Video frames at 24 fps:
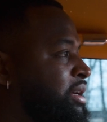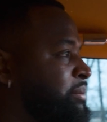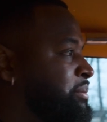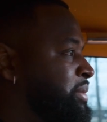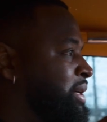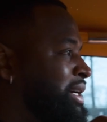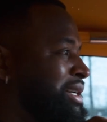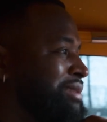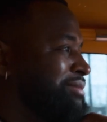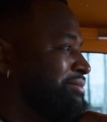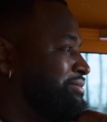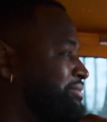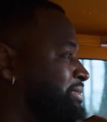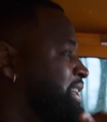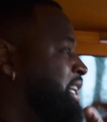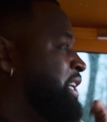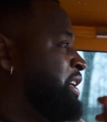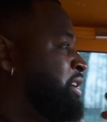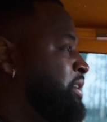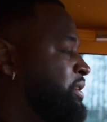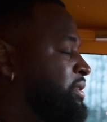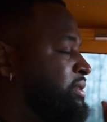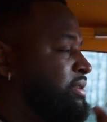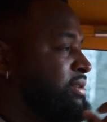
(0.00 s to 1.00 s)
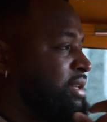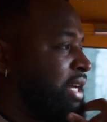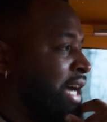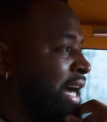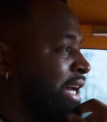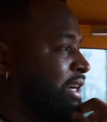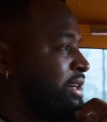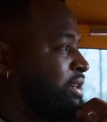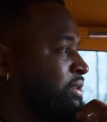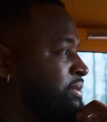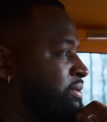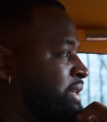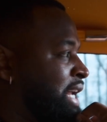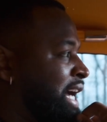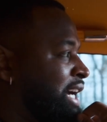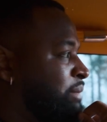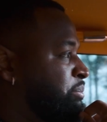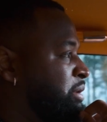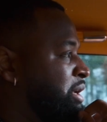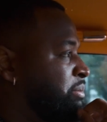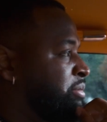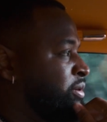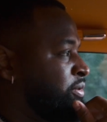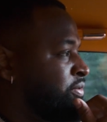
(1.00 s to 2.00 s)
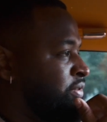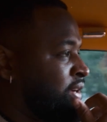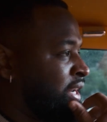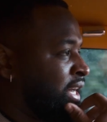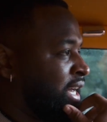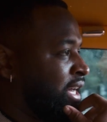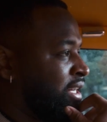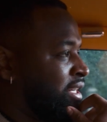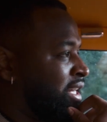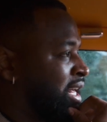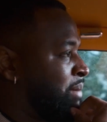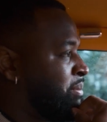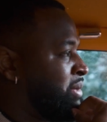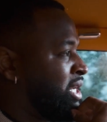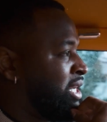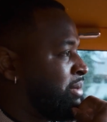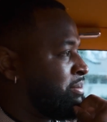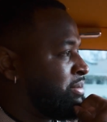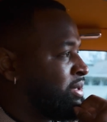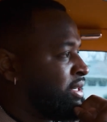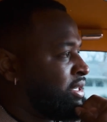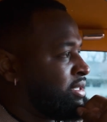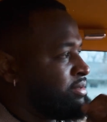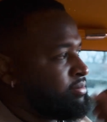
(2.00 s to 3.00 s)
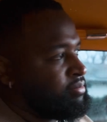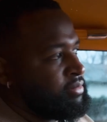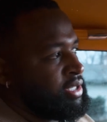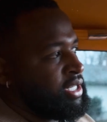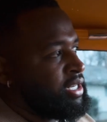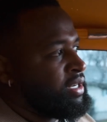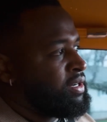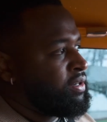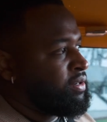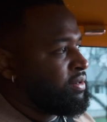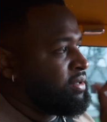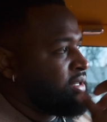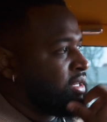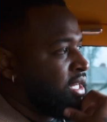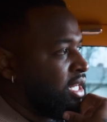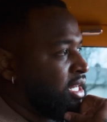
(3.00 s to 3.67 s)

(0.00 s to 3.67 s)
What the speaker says: but you know, I don't knock people for that. I mean, but you know,